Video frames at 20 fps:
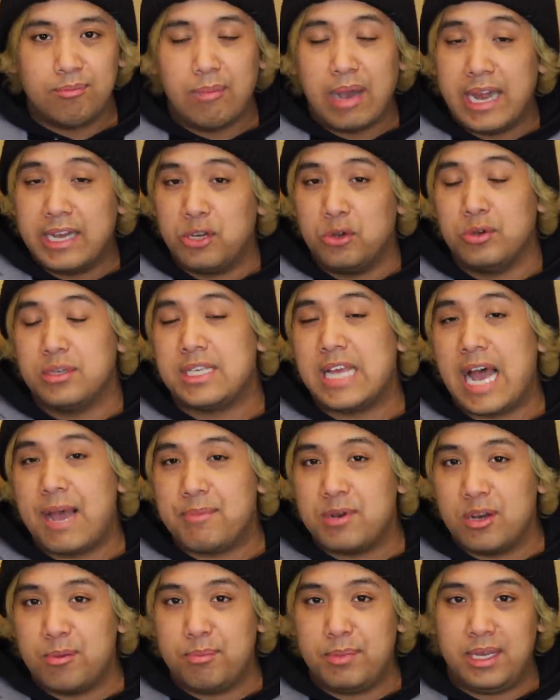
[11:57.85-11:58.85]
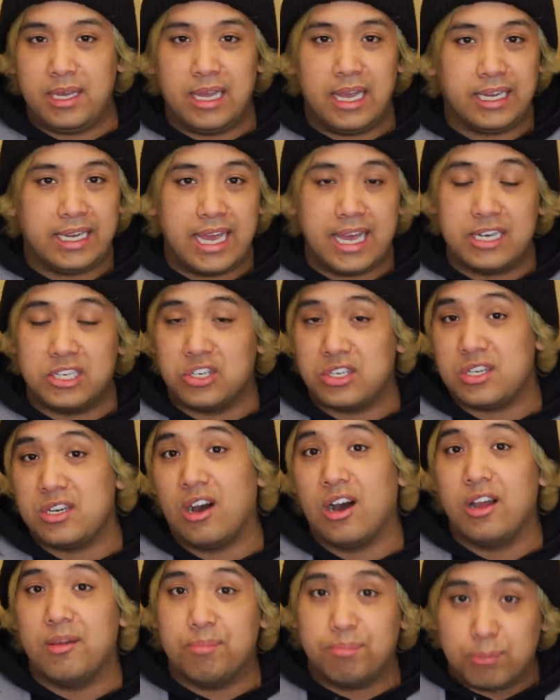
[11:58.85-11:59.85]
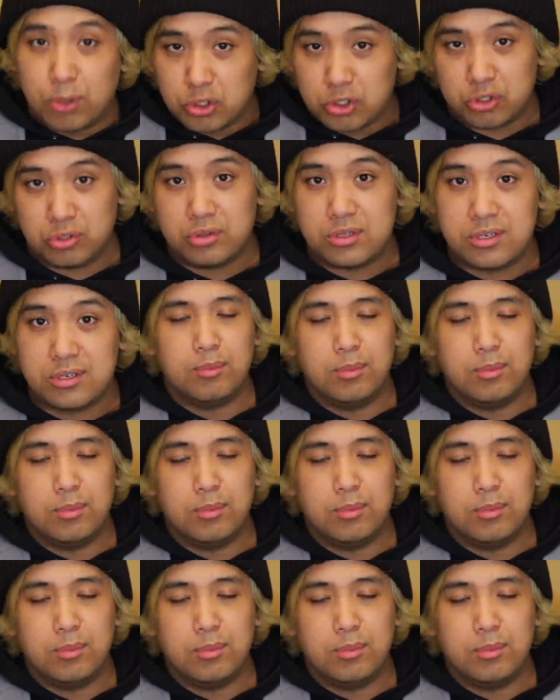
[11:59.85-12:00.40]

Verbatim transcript: Mind you, it's happened to me, again, just not in bushels.